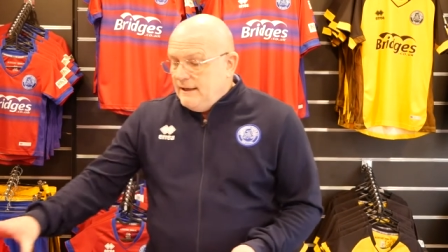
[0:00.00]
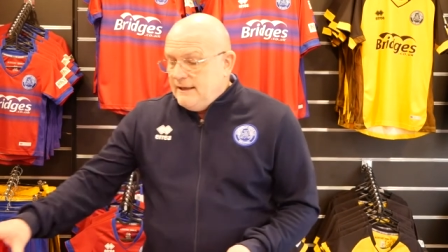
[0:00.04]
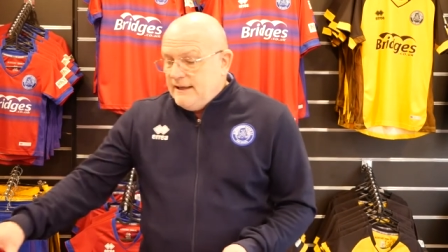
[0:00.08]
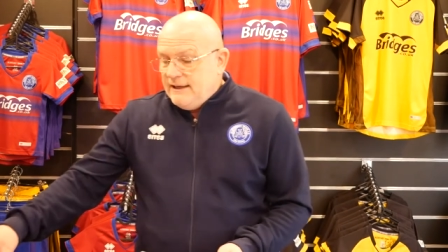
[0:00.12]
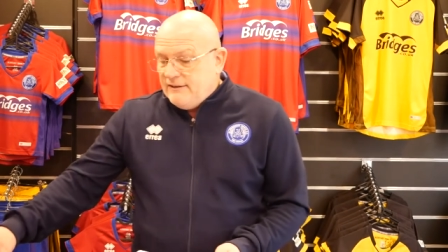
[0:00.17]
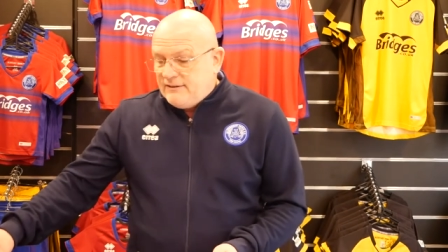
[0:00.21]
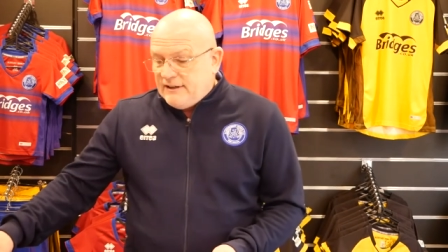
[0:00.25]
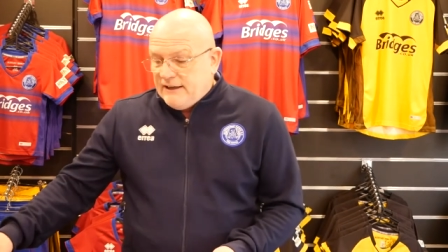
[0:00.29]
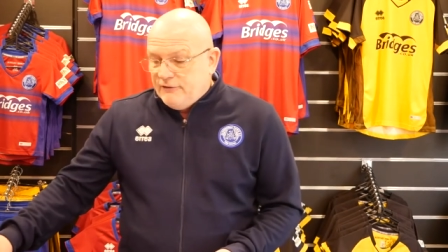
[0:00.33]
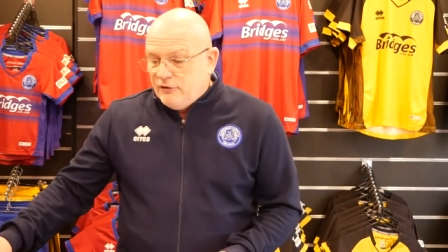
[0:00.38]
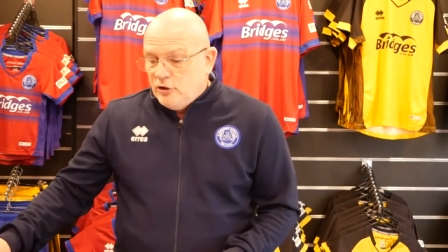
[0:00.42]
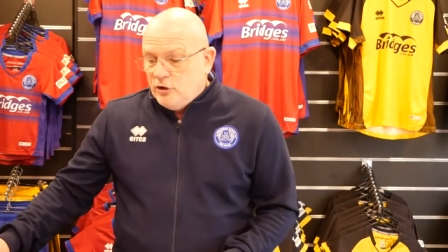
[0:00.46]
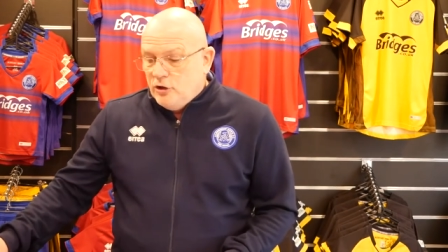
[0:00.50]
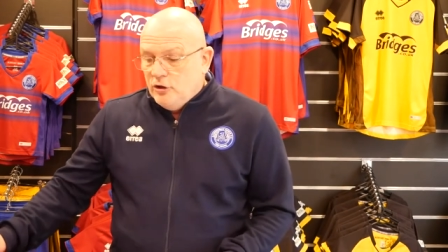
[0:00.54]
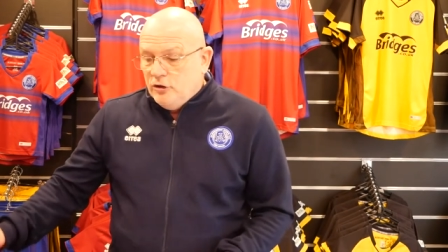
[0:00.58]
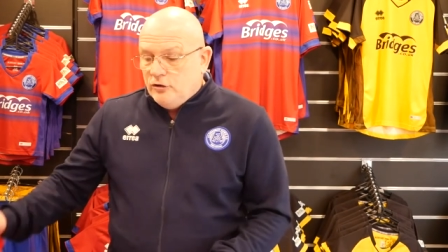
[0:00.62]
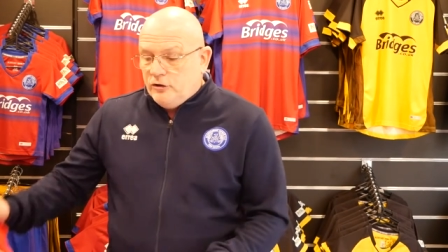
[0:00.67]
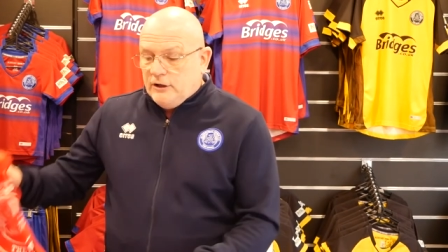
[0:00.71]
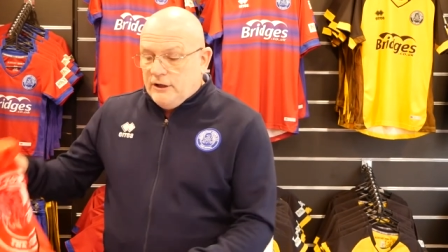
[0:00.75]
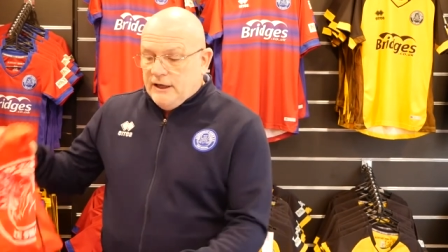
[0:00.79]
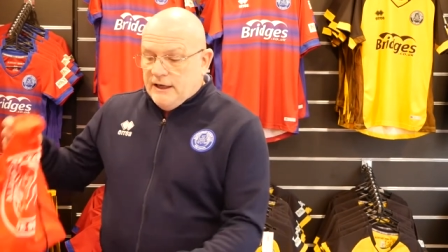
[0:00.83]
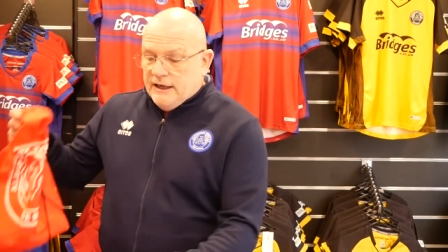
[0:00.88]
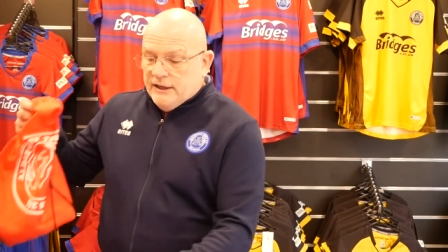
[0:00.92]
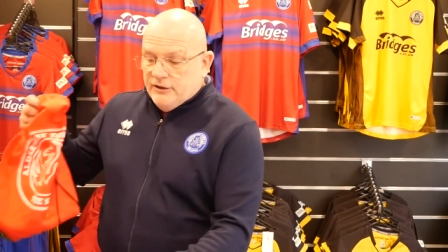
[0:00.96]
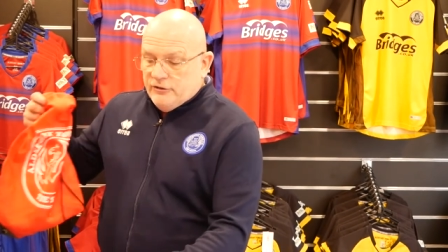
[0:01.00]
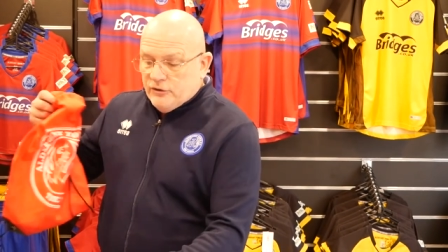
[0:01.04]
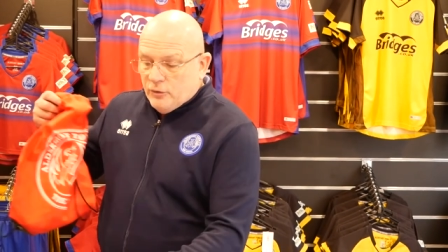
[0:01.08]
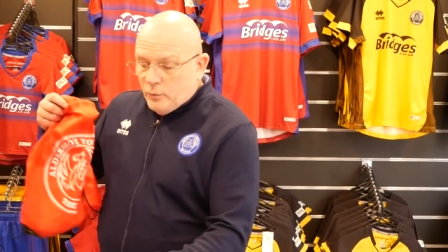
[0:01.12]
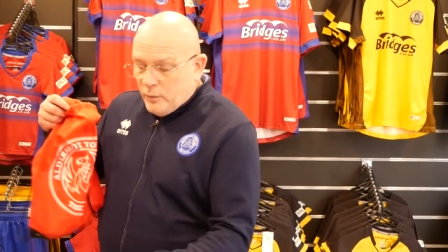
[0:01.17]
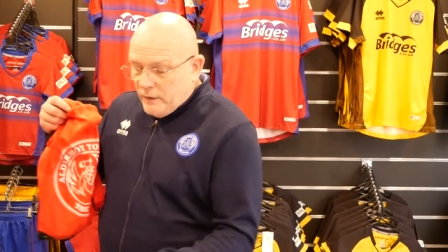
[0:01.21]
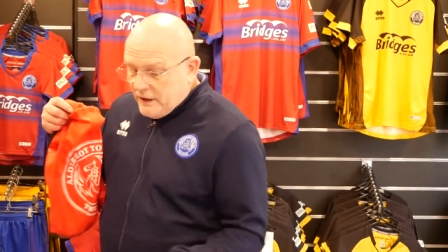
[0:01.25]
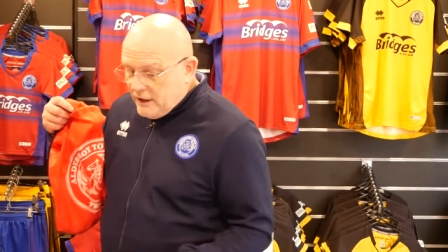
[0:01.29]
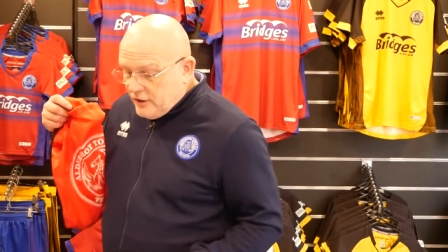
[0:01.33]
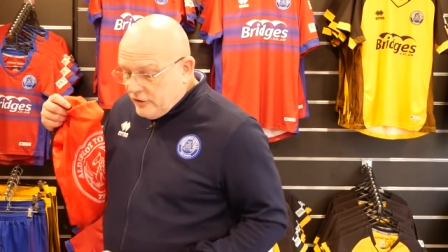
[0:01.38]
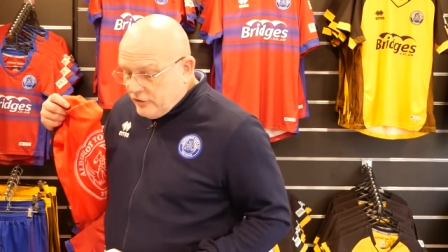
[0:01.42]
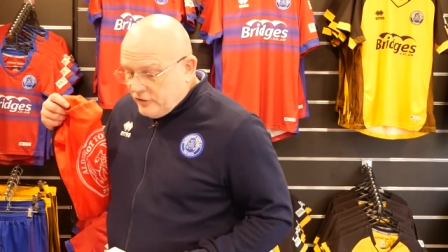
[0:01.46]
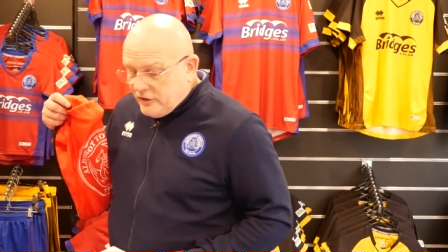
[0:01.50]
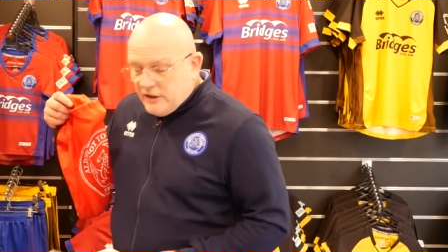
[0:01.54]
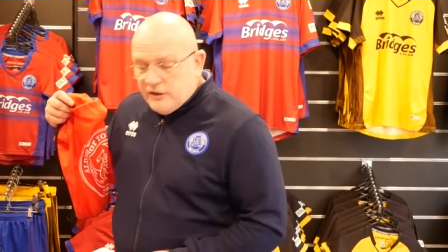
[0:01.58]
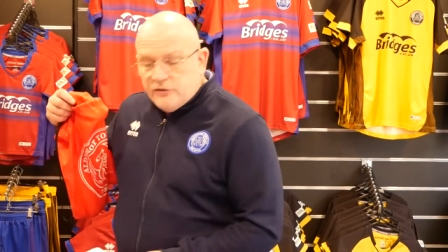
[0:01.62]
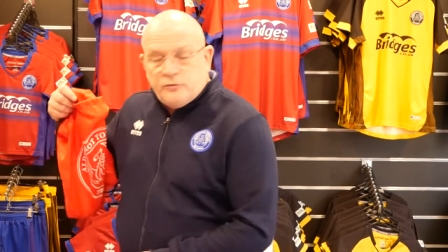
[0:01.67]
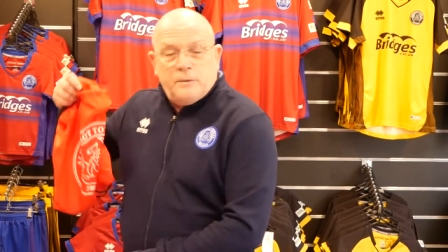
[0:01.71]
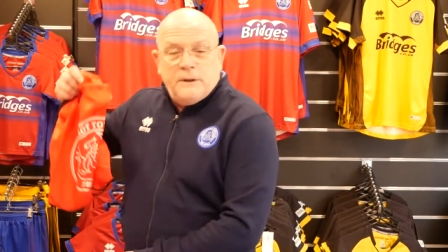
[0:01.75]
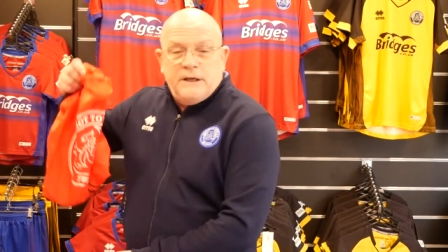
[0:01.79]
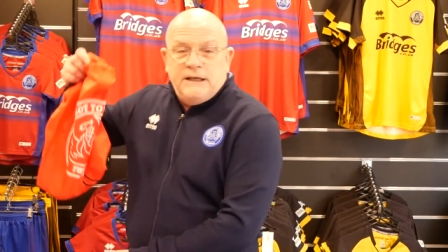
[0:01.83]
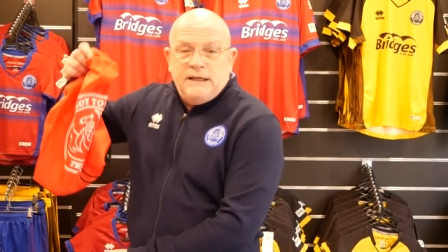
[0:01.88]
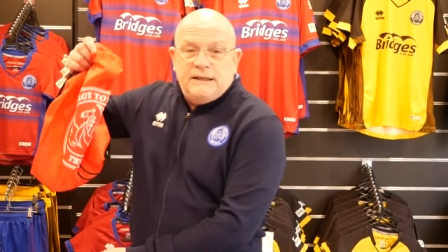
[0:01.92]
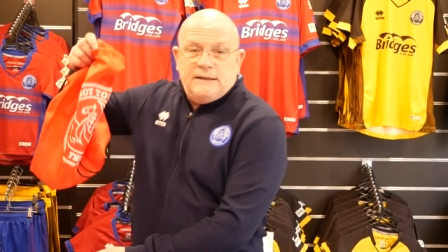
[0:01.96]
let's have a look at the winners this
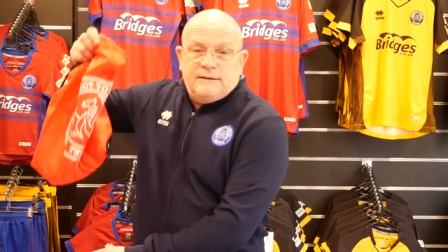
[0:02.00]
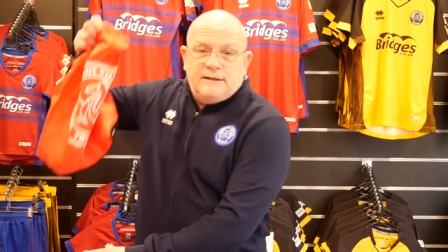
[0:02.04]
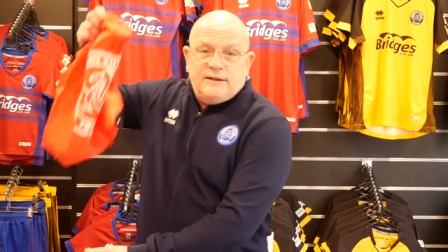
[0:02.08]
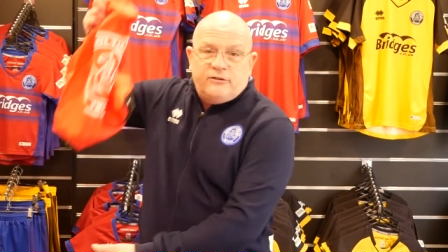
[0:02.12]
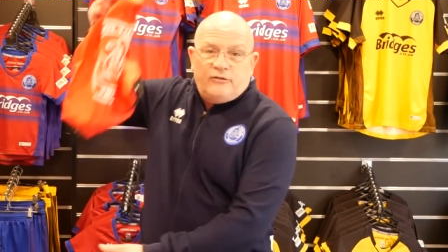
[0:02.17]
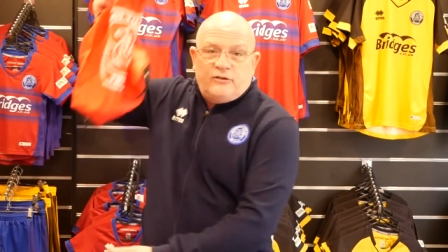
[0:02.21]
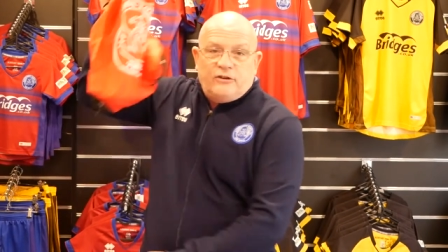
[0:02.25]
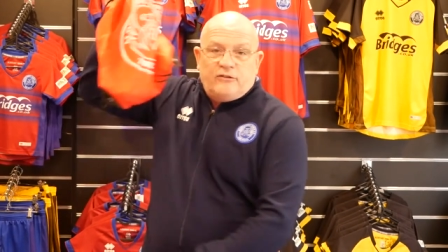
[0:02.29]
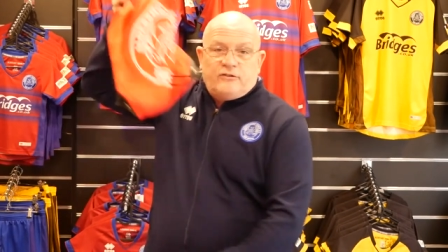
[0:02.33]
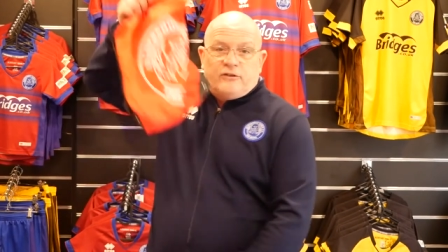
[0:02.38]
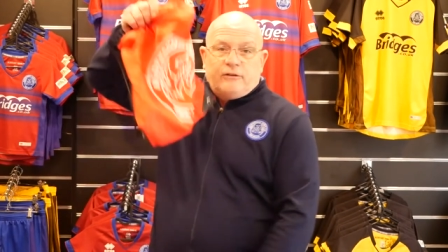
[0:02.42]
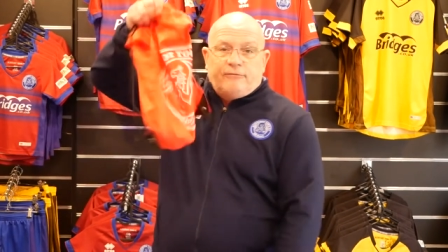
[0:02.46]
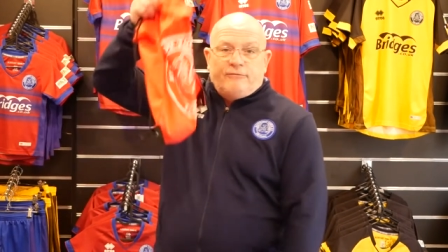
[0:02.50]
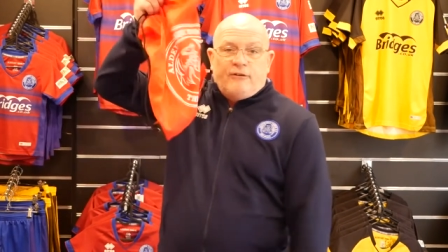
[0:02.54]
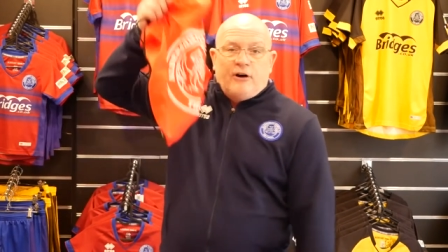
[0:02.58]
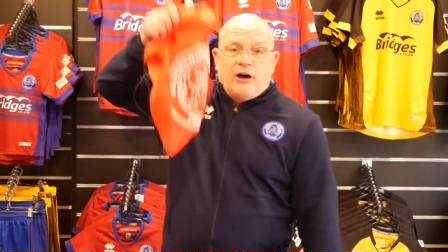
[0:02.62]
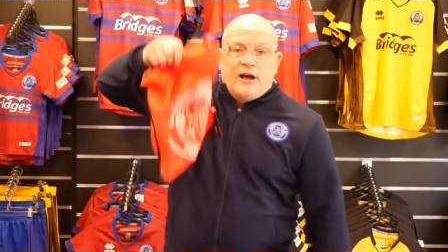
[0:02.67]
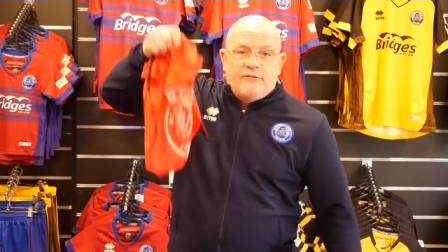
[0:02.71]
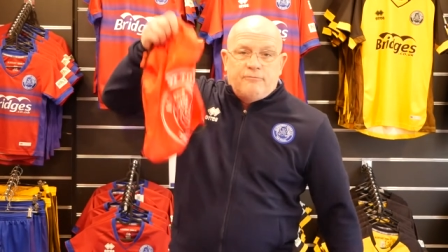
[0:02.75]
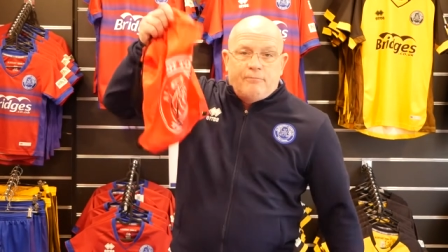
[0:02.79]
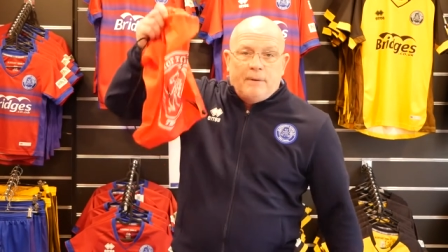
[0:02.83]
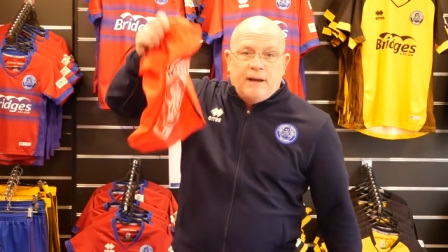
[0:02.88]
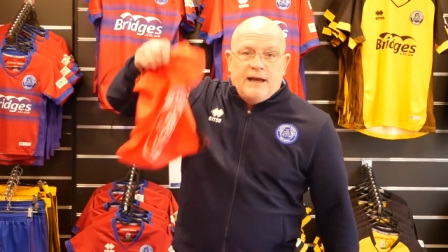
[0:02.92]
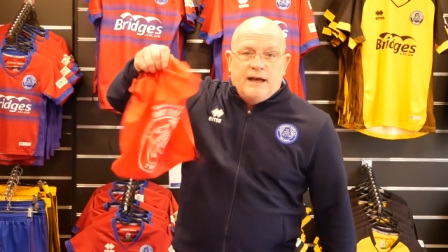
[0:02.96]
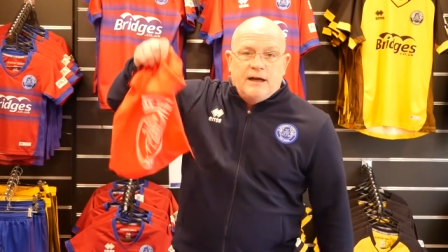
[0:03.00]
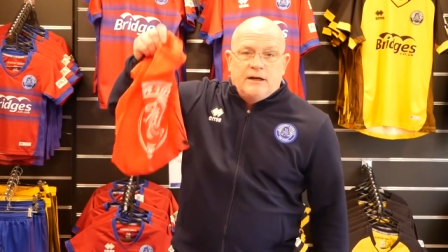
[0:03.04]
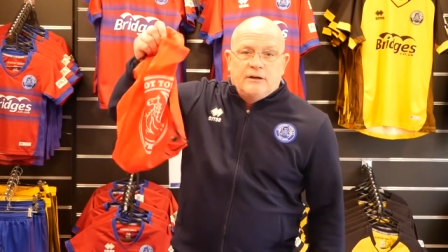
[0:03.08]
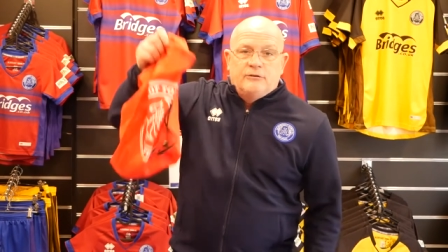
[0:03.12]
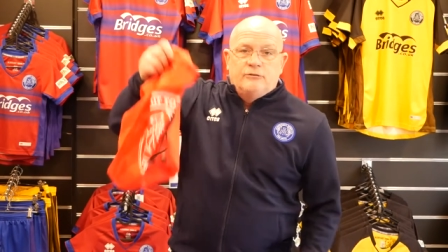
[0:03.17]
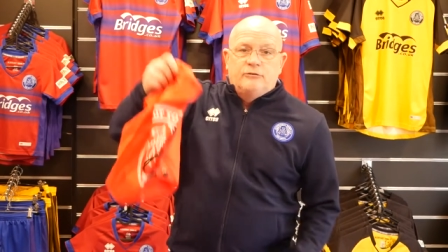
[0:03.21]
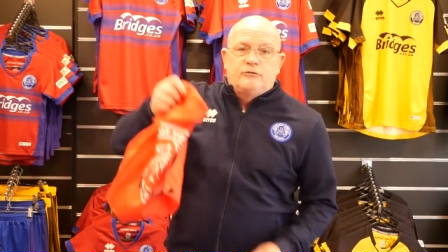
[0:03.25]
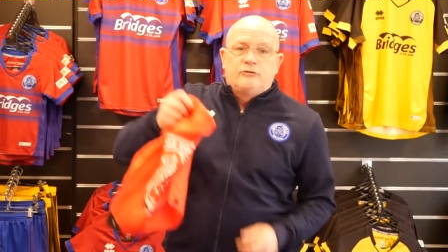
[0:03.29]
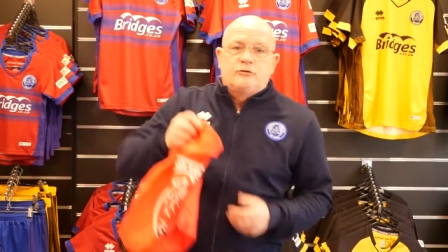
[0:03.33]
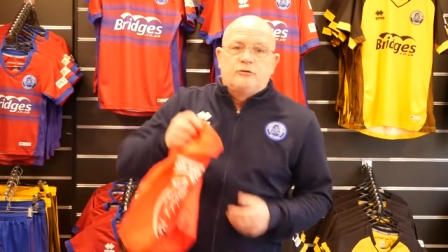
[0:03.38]
week. This is the £5